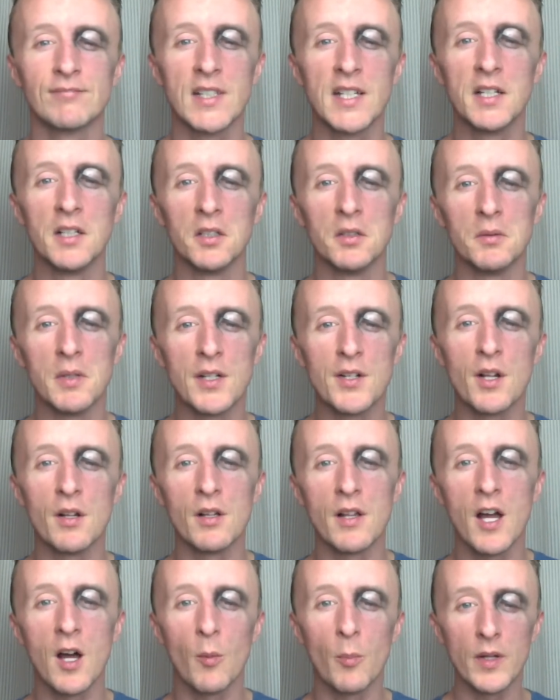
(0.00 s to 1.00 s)
It'll
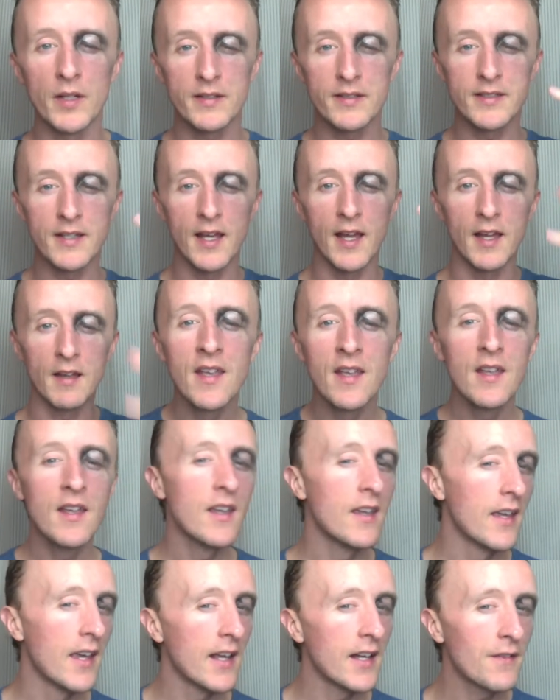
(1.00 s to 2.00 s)
it'll help it stay.
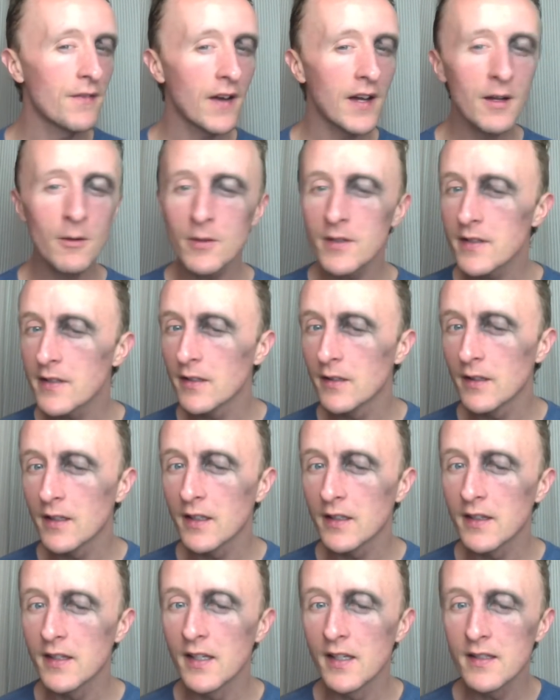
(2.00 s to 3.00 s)
And if I was to look
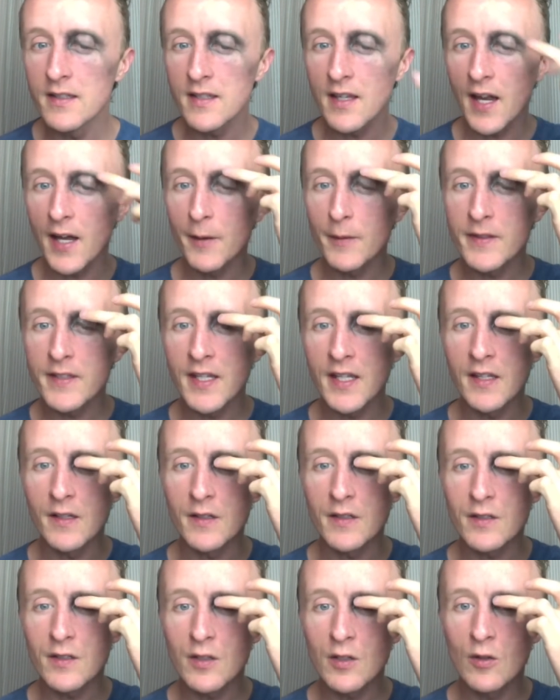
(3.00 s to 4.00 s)
at this, I would say
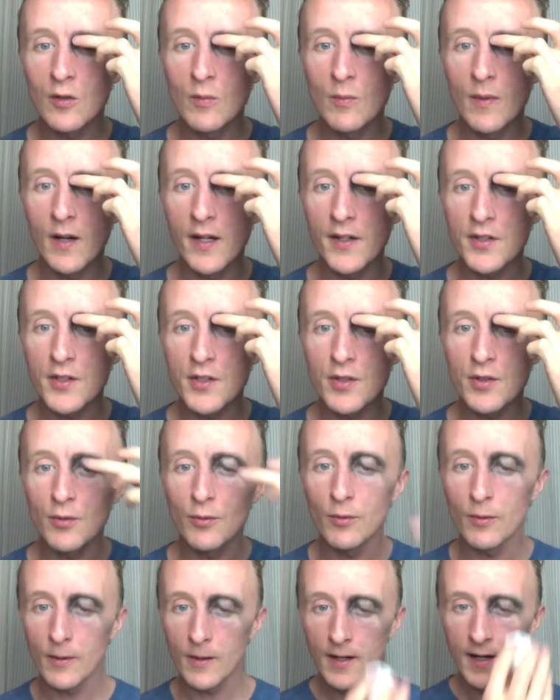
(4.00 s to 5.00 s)
there's too much
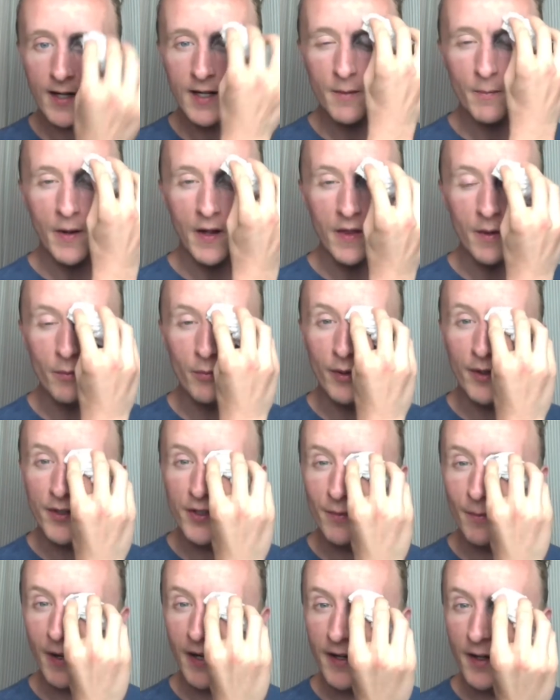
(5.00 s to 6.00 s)
right by the bridge
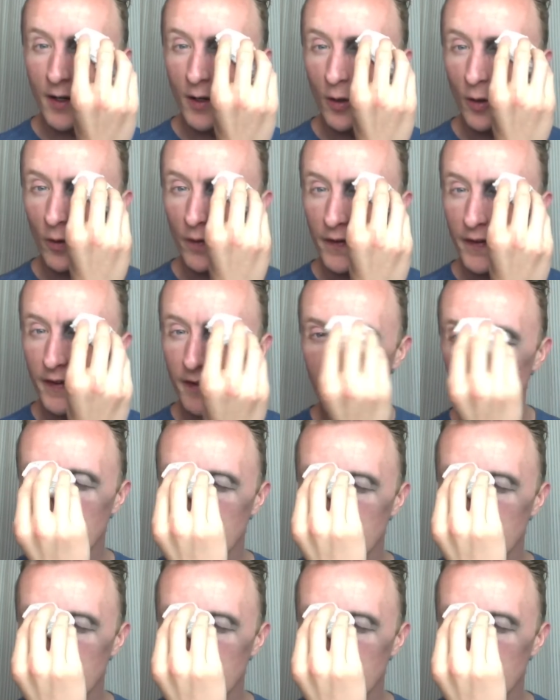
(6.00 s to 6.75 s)
of my nose.